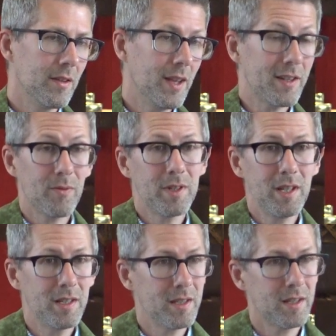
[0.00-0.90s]
That's what
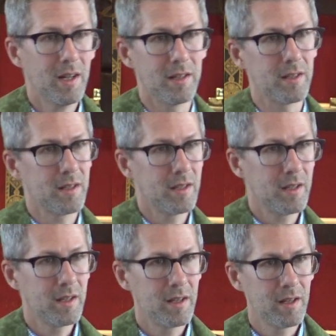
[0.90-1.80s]
Jesus does.
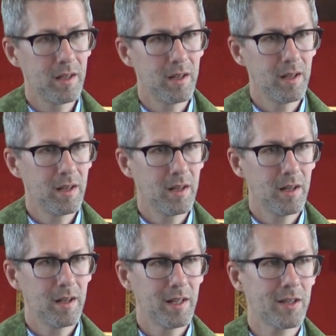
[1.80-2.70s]

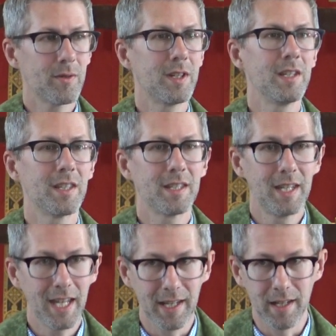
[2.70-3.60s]
That's what Jesus
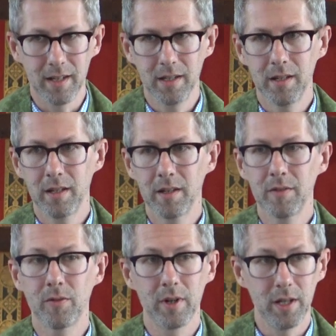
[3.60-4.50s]
did
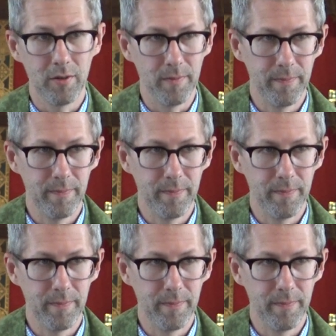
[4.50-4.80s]
for you.